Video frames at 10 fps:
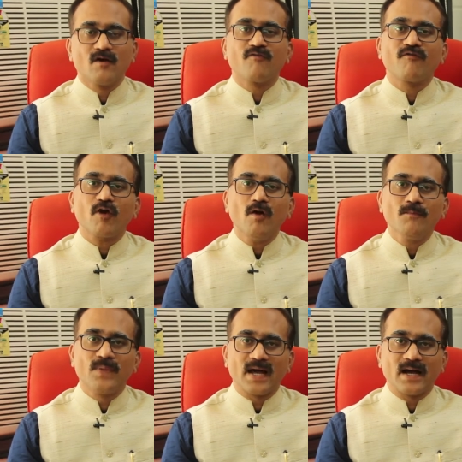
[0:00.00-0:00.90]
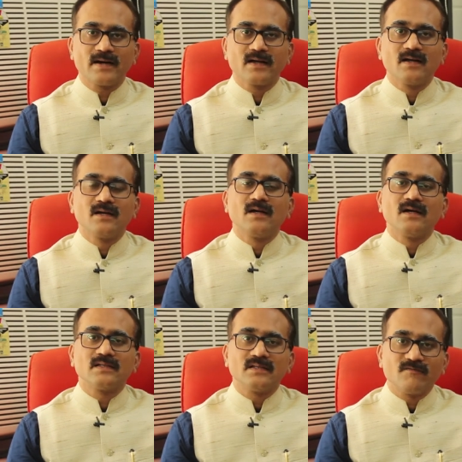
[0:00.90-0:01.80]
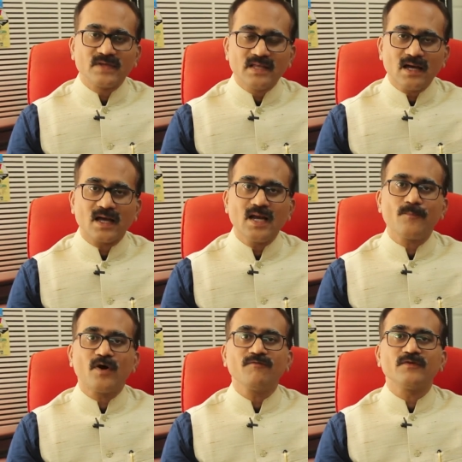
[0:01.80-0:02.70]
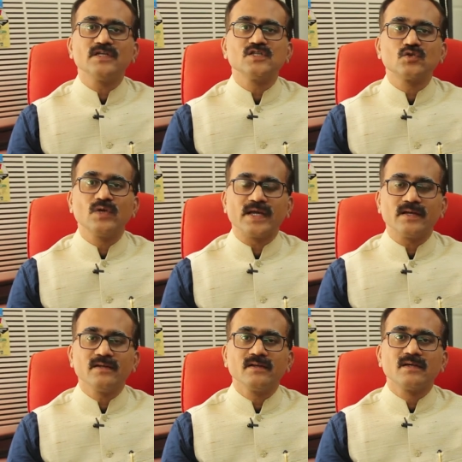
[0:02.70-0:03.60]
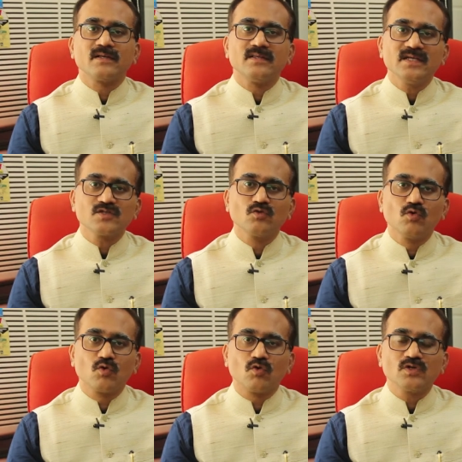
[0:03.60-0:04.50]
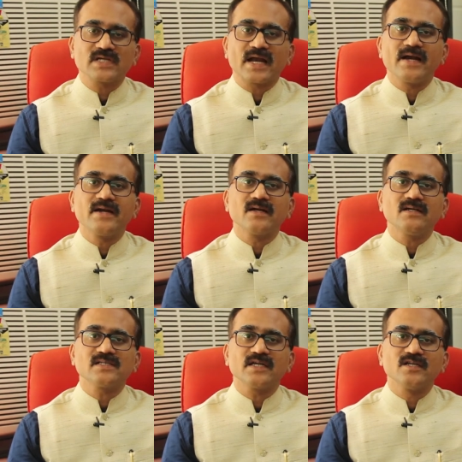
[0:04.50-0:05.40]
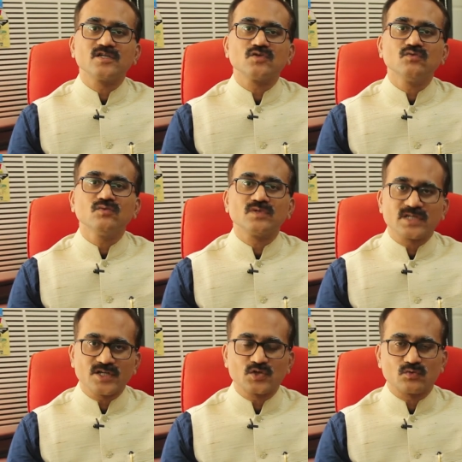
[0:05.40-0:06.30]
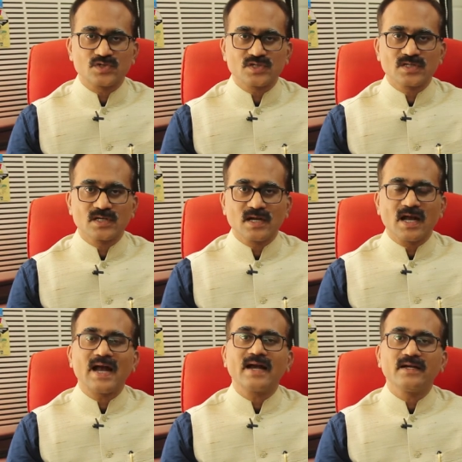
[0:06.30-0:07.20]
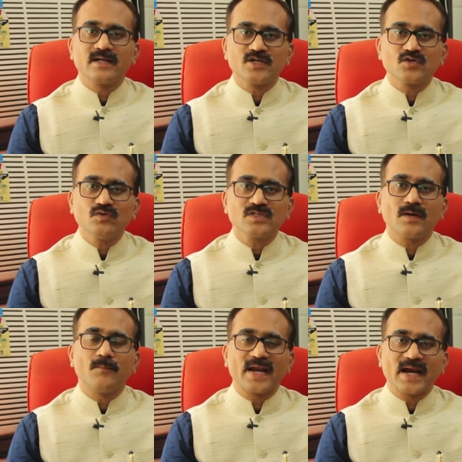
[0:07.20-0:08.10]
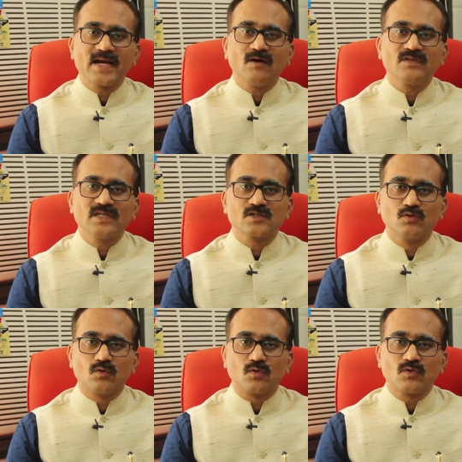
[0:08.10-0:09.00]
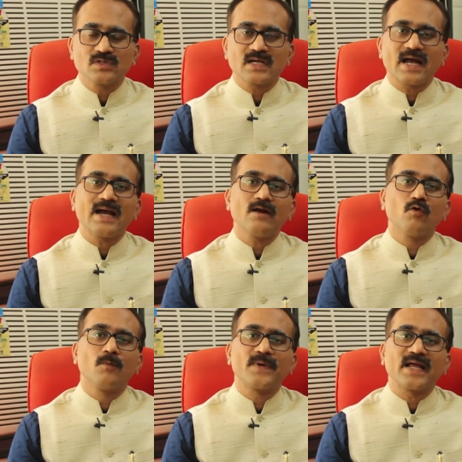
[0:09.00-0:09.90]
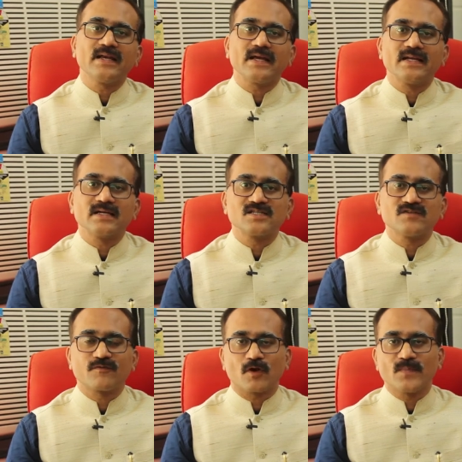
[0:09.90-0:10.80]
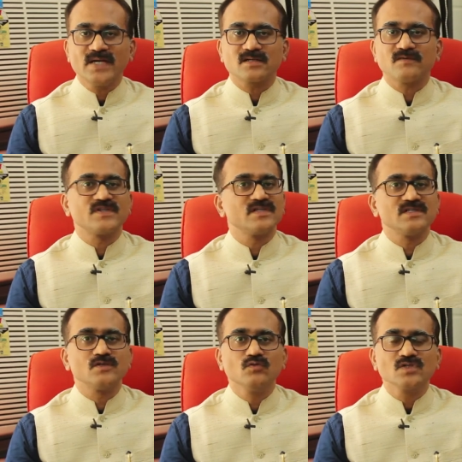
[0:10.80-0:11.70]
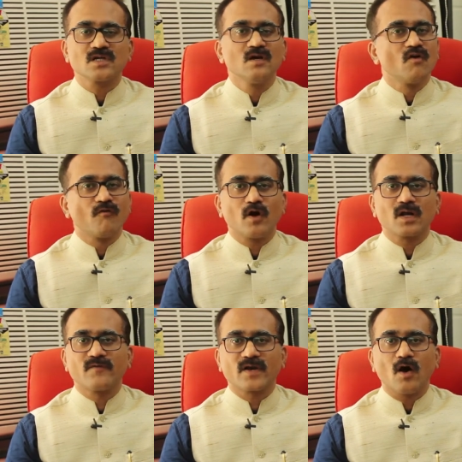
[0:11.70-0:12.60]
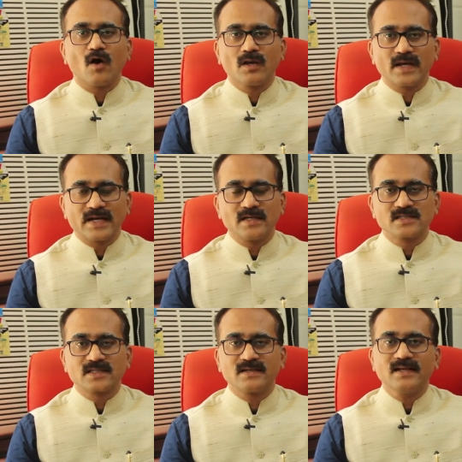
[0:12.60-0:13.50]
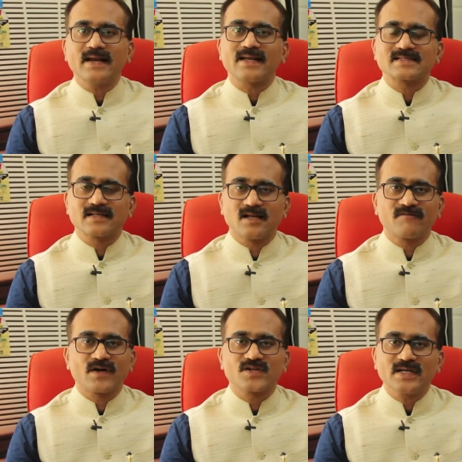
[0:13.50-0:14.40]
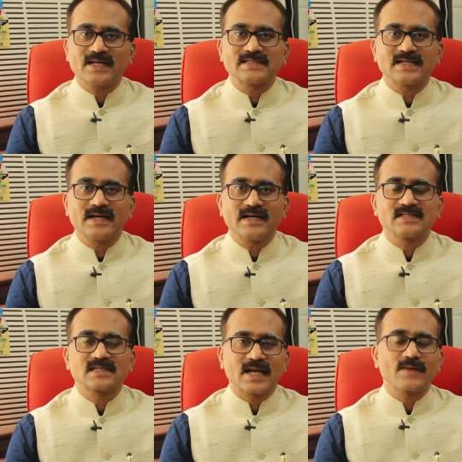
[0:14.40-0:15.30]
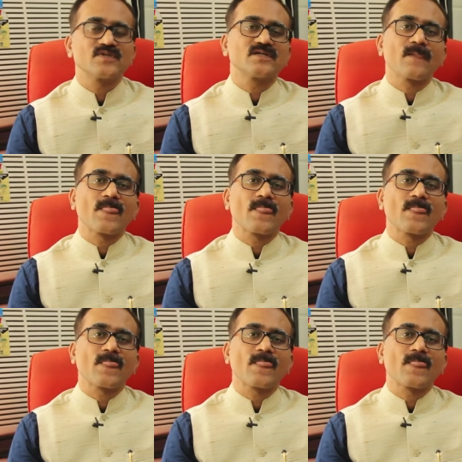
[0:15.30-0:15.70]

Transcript: From blood, with the help of insulin, this glucose enters into tissues and tissues break down this glucose and obtain energy from it which is used for our all internal and external function as I described.